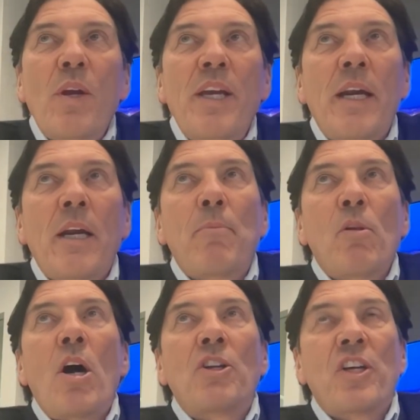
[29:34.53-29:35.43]
we ended
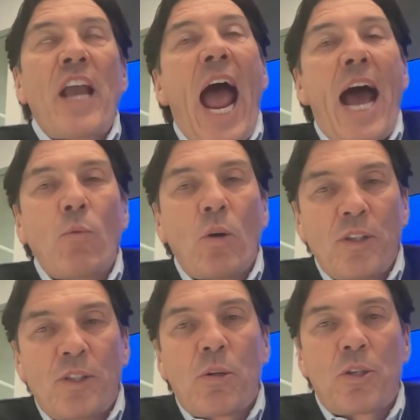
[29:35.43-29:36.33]
up launching
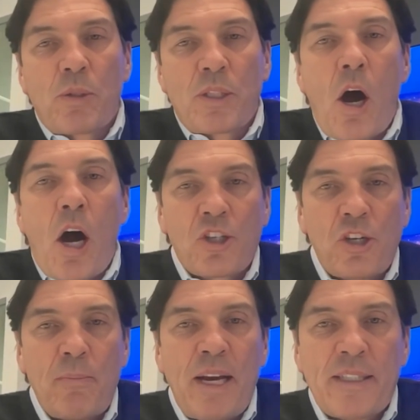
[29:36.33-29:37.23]
AdWords, which was the
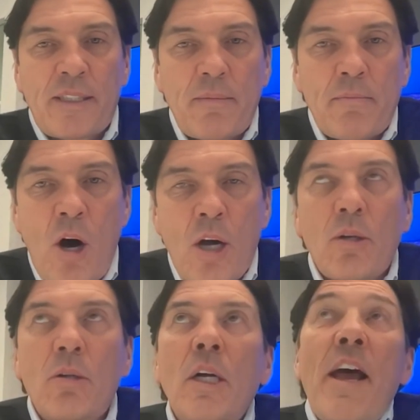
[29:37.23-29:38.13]
auction-based model.